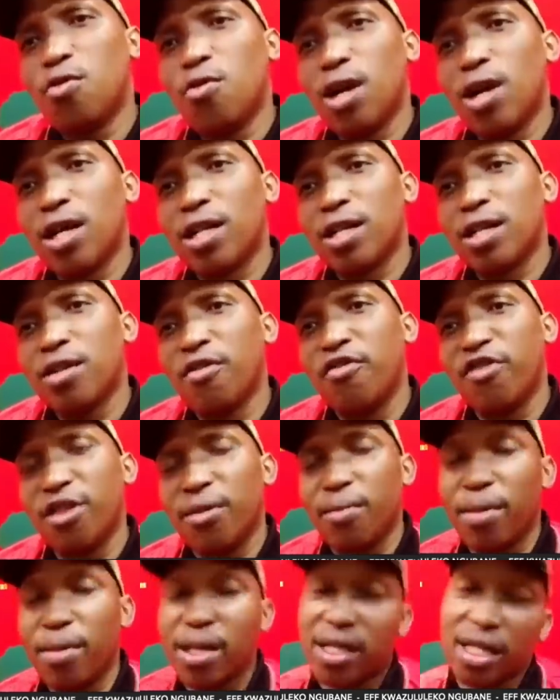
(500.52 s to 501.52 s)
we're
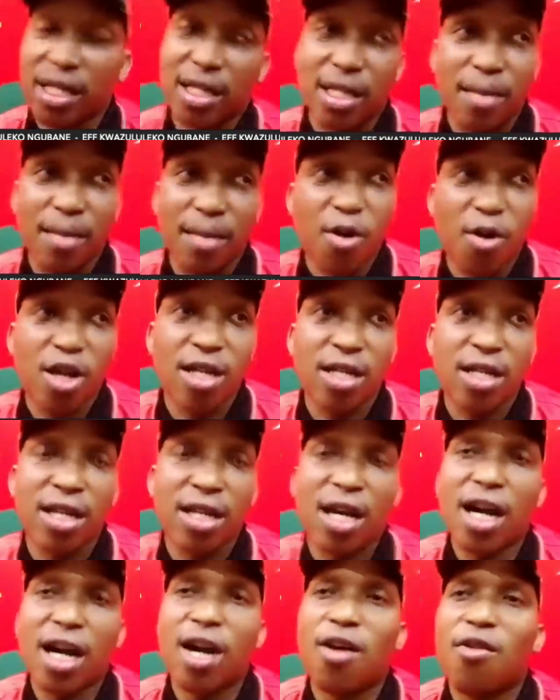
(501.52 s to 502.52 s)
even missing the point
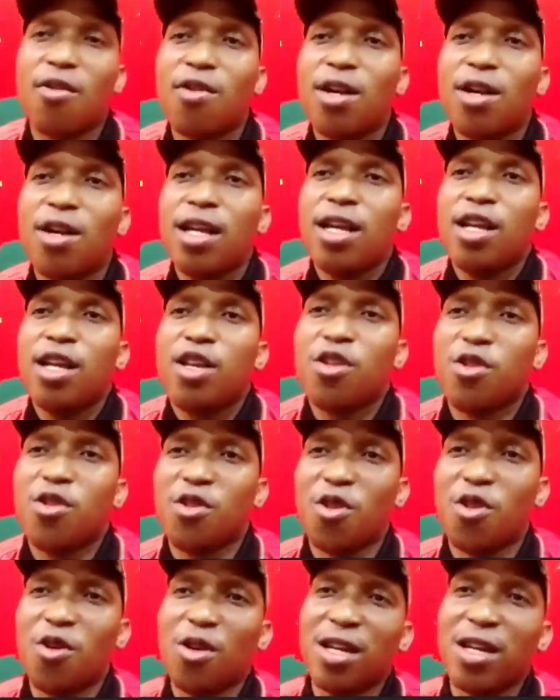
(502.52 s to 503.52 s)
now. Mm. You
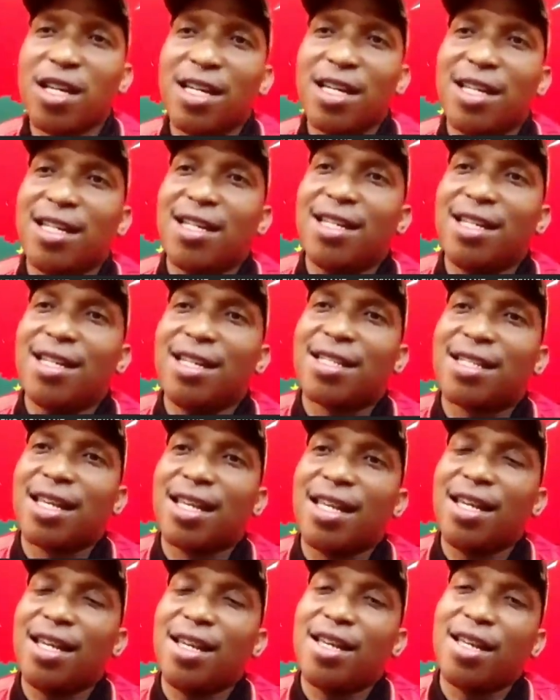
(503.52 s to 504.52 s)
know, it, it,
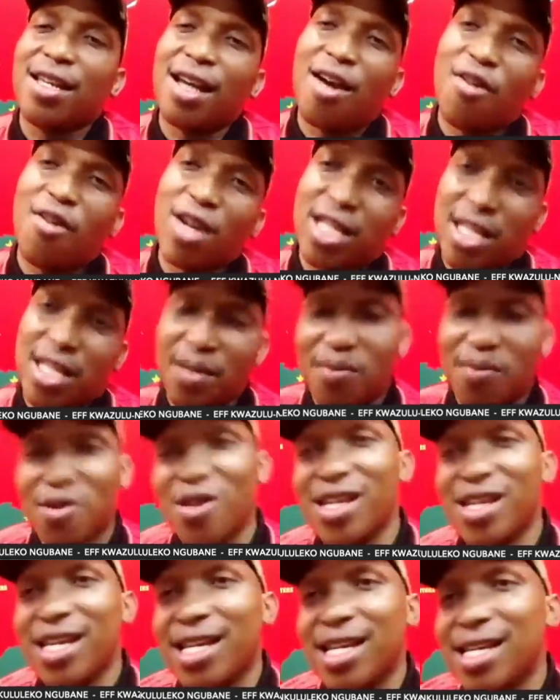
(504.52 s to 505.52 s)
it, our
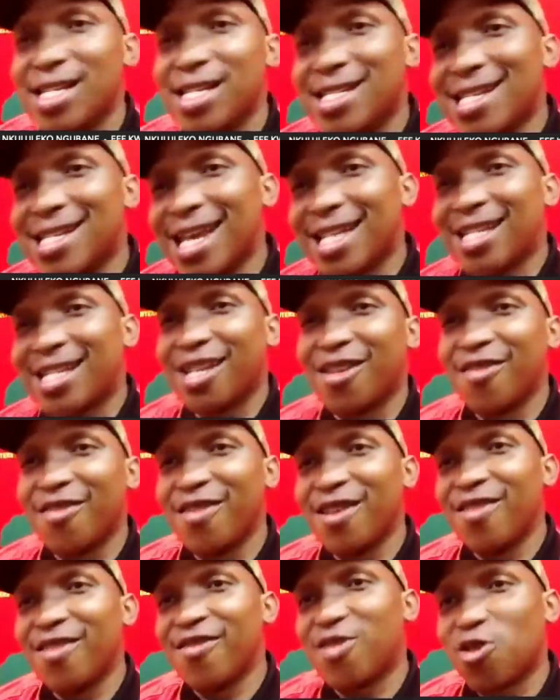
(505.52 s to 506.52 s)
deployee doesn't
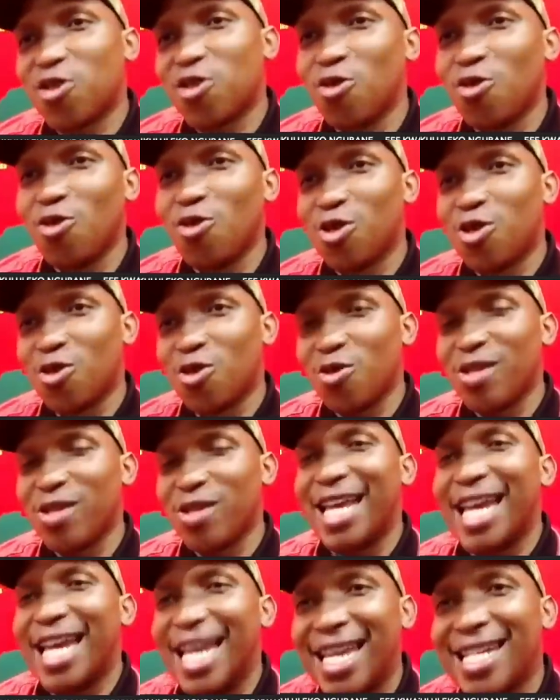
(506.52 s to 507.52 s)
even have to do
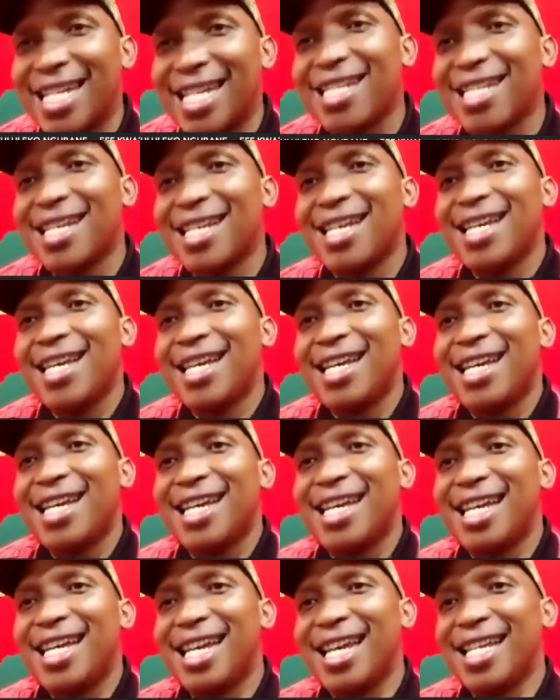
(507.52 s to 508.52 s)
that.
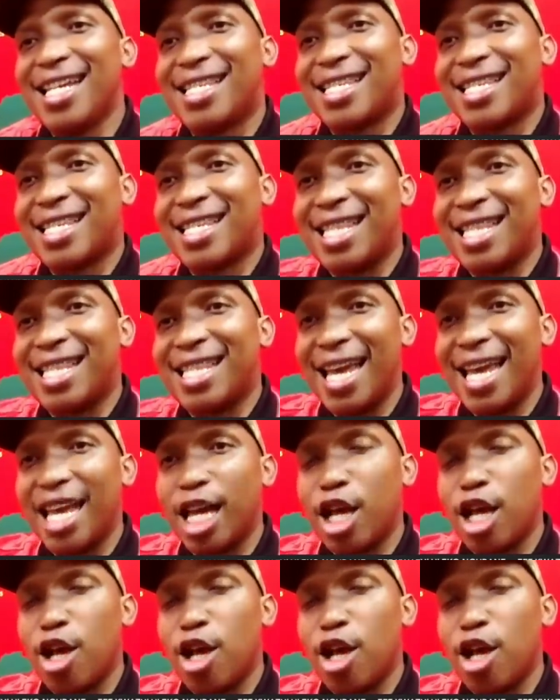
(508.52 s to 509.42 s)
It's the